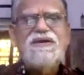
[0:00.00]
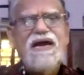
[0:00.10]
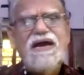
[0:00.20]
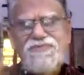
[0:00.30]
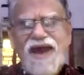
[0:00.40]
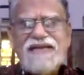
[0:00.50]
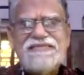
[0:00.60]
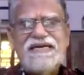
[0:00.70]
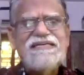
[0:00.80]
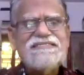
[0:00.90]

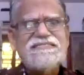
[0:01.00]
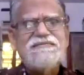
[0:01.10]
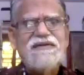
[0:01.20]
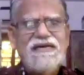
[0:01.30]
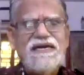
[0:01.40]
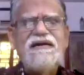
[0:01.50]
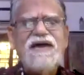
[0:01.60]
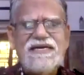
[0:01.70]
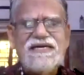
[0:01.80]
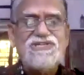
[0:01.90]
factors,
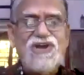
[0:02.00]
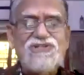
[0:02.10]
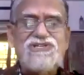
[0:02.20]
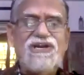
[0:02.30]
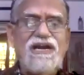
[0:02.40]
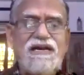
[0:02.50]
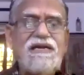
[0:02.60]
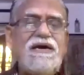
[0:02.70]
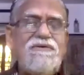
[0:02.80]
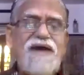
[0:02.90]
other structural
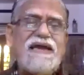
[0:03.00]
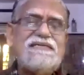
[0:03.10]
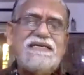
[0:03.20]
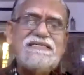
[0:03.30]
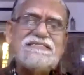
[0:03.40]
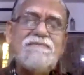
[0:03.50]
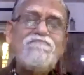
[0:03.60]
factors,